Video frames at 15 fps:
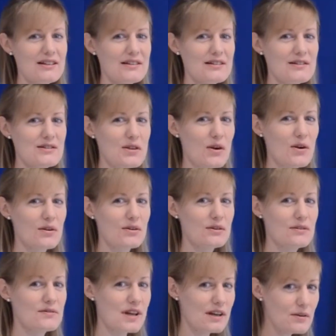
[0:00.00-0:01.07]
So
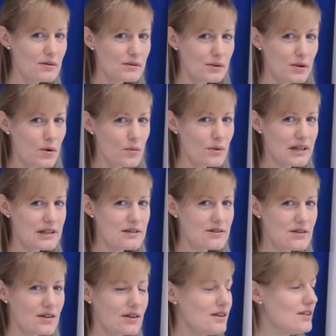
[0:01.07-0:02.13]
you've done all your
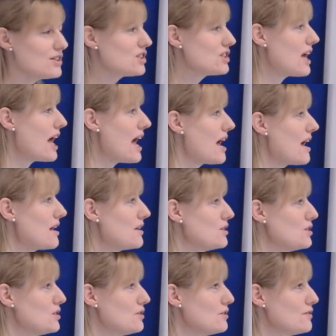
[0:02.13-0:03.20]
research and
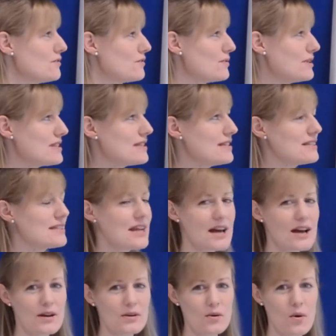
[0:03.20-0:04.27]
you've written
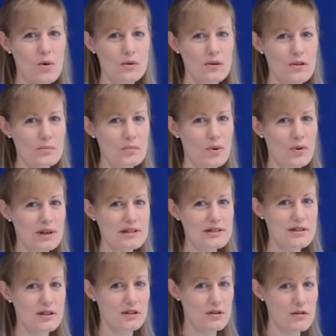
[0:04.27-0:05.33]
down all of the points
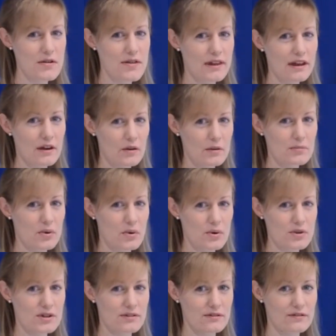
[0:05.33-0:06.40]
that you think are
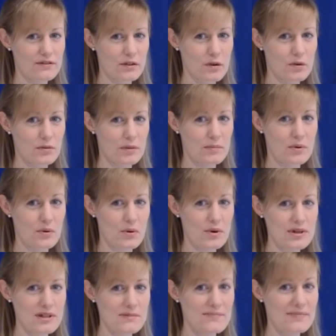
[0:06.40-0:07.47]
important for your
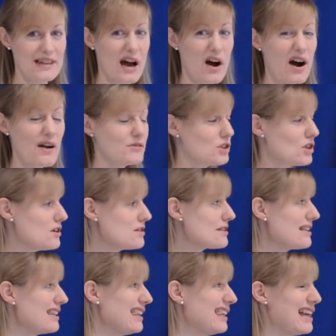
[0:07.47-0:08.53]
report. Now, I've chosen
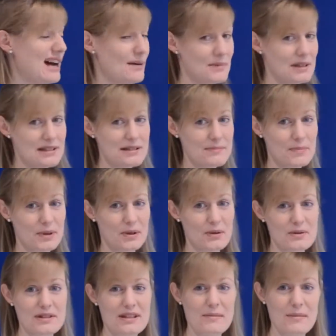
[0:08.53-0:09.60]
llamas
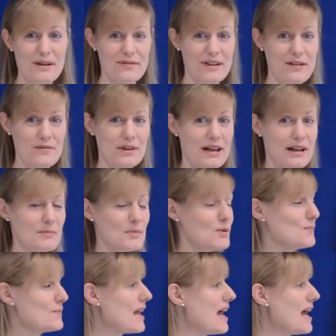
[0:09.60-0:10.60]
because they're my favourite animal,